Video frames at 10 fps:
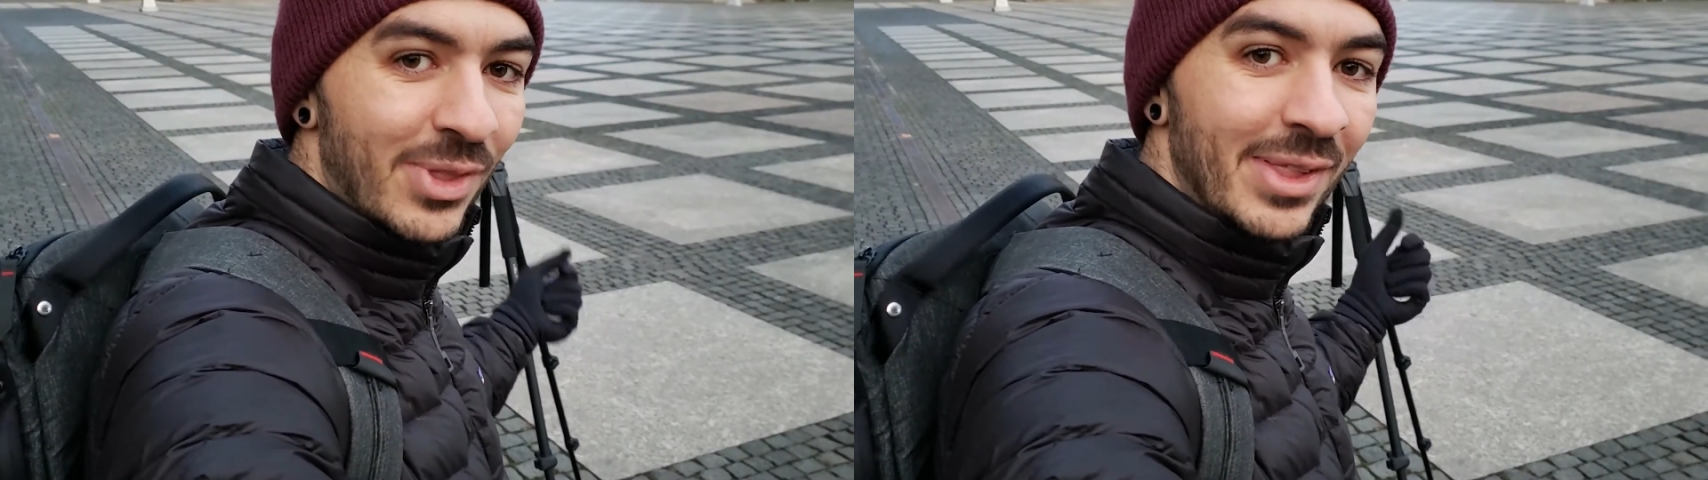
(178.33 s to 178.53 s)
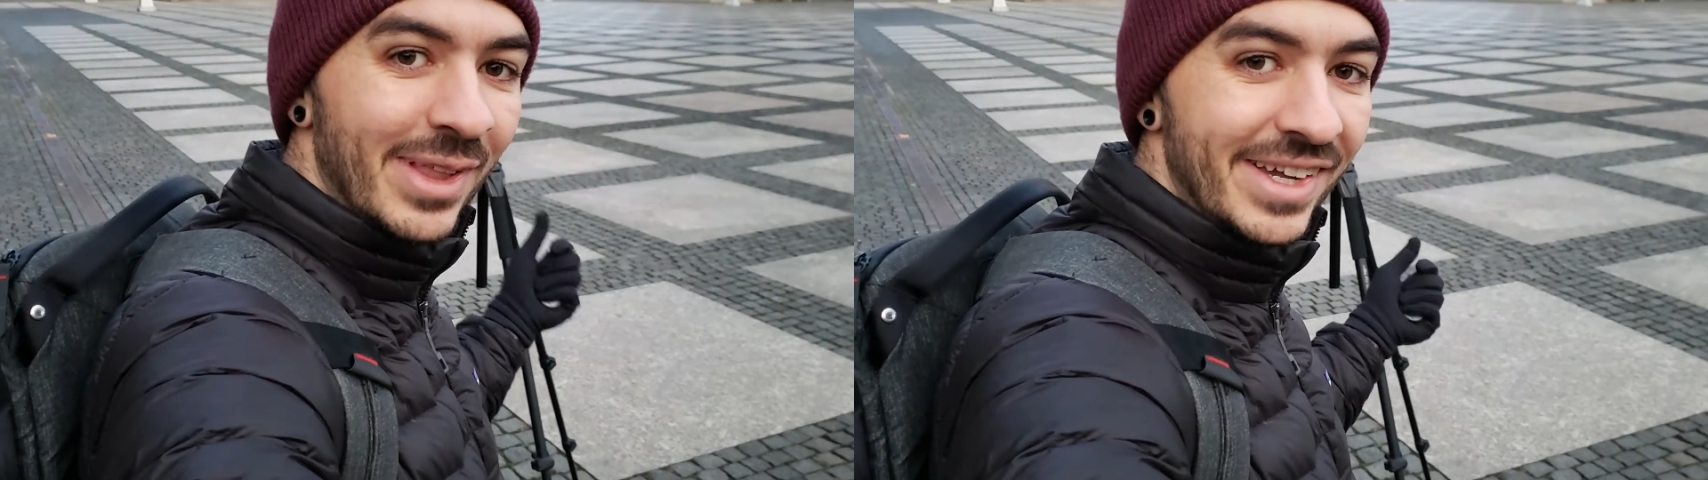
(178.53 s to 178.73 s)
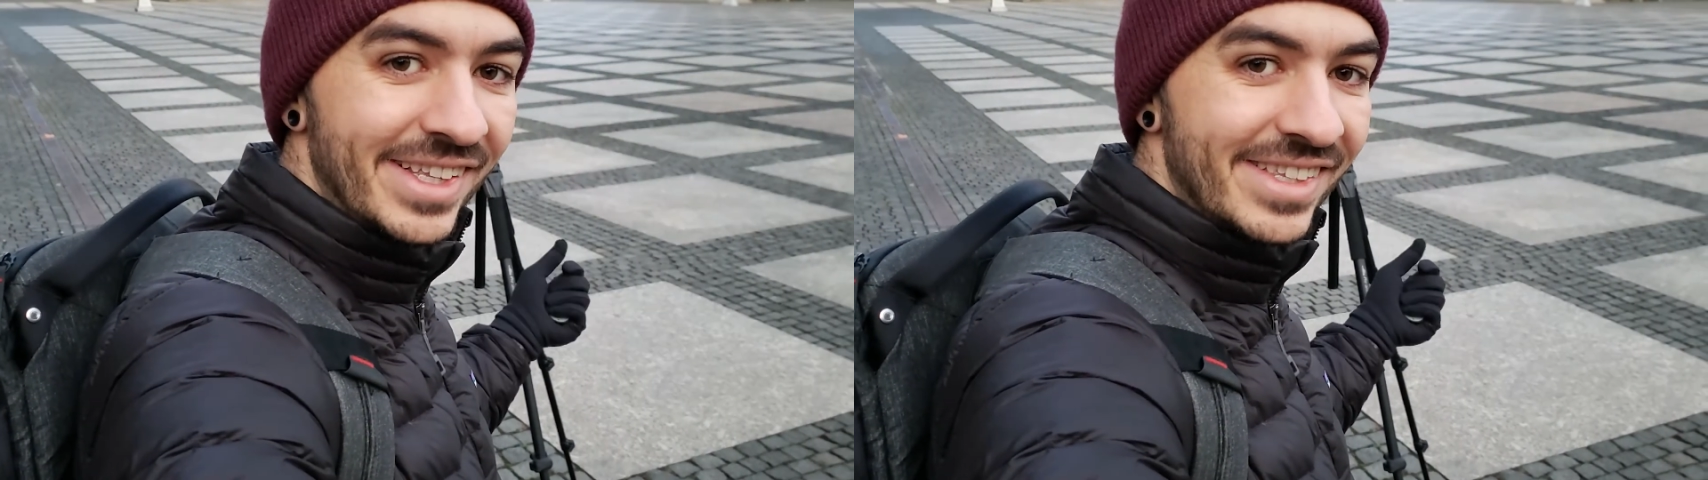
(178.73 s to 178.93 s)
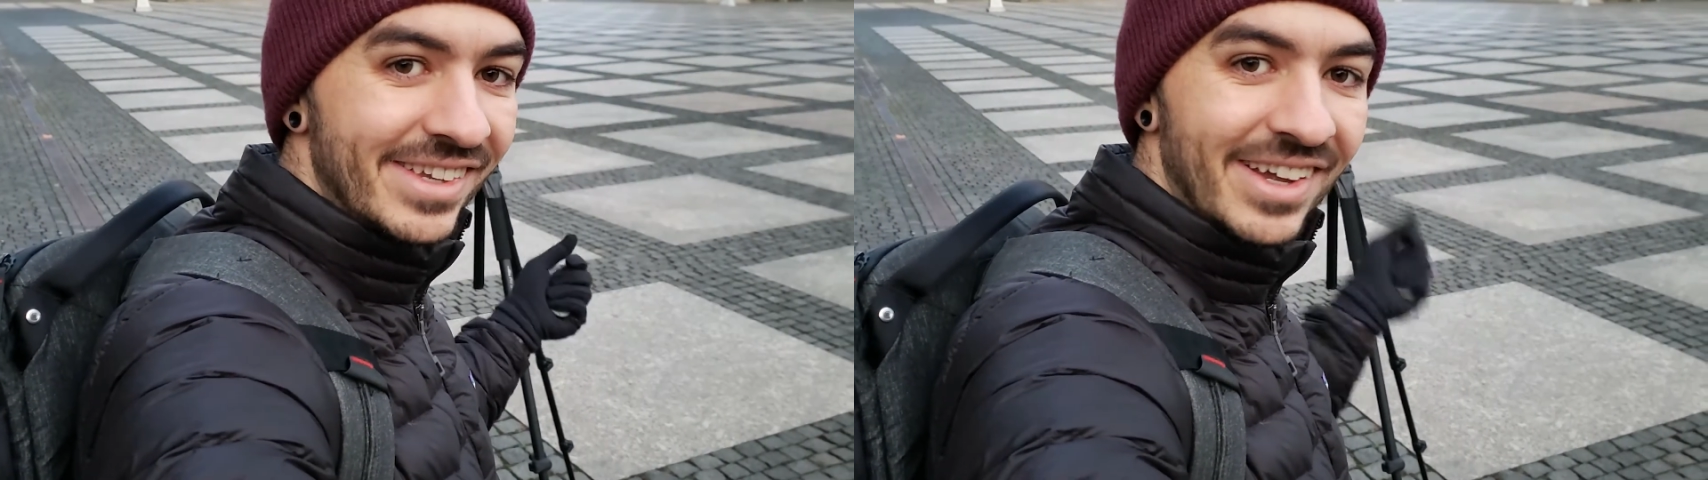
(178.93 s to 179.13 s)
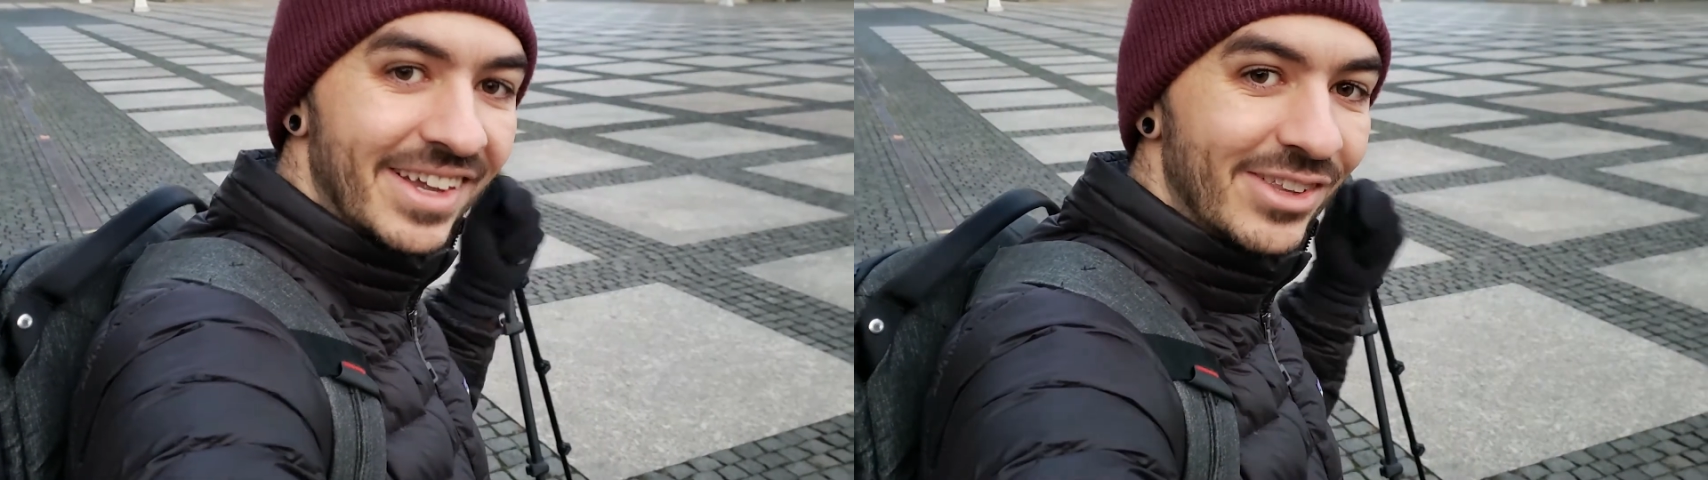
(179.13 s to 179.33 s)
lights.
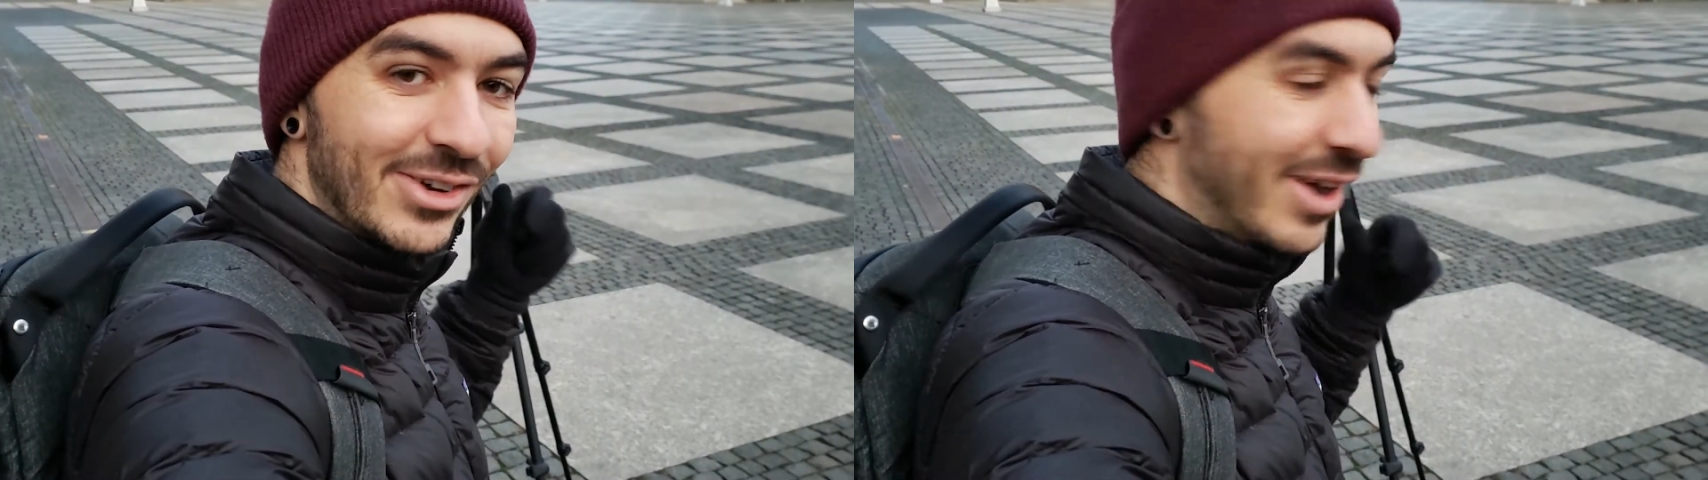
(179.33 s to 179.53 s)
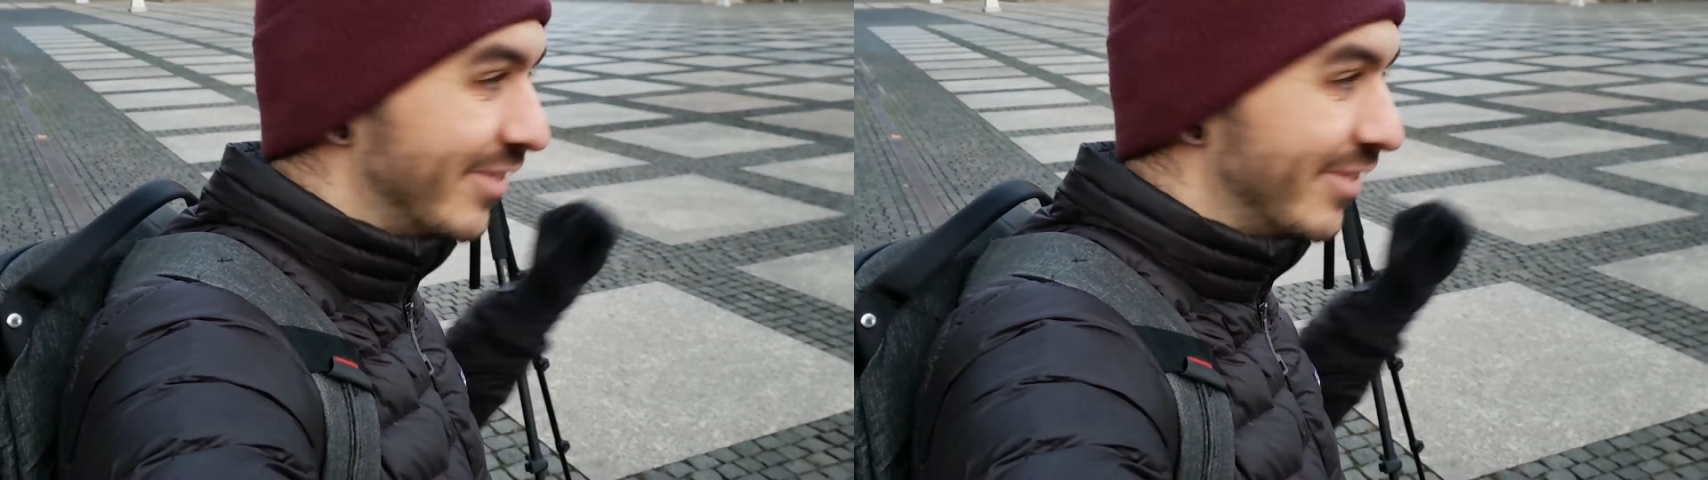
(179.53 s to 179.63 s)
I don't have